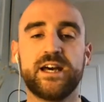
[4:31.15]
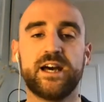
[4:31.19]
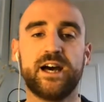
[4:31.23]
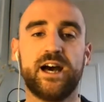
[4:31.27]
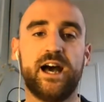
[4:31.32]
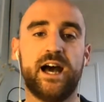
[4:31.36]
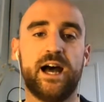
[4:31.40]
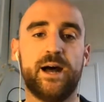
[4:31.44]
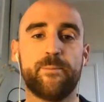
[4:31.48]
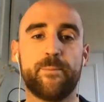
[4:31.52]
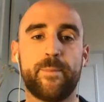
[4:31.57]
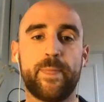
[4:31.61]

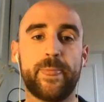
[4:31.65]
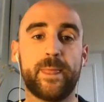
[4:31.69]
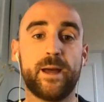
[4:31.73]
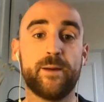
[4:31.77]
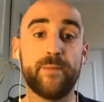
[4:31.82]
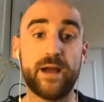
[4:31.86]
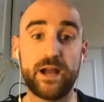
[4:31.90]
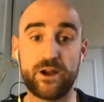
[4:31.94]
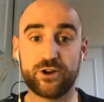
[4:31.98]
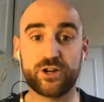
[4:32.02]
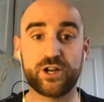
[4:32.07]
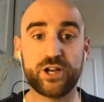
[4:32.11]

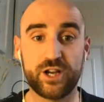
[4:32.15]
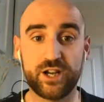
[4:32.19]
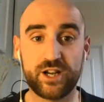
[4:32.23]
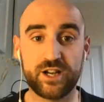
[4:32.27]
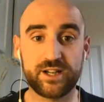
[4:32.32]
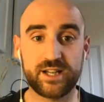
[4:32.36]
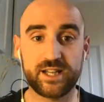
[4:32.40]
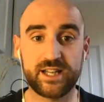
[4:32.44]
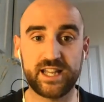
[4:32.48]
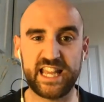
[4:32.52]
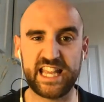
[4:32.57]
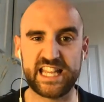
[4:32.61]

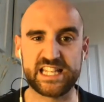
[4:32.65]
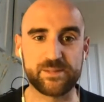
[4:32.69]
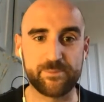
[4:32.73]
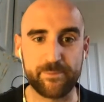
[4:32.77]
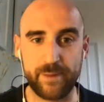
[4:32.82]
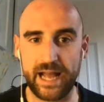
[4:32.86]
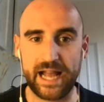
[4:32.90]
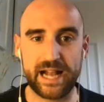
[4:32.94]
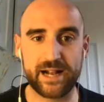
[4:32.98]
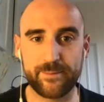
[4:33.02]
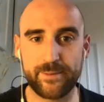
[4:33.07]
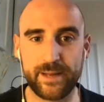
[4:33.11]
America is
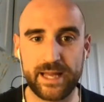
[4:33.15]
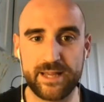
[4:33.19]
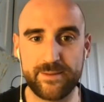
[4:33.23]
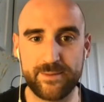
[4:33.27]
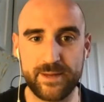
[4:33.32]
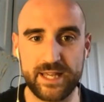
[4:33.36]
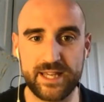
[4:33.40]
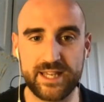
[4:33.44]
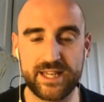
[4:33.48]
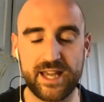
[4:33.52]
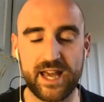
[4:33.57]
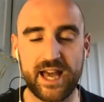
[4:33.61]
back,
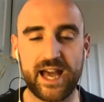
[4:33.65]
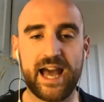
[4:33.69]
baby,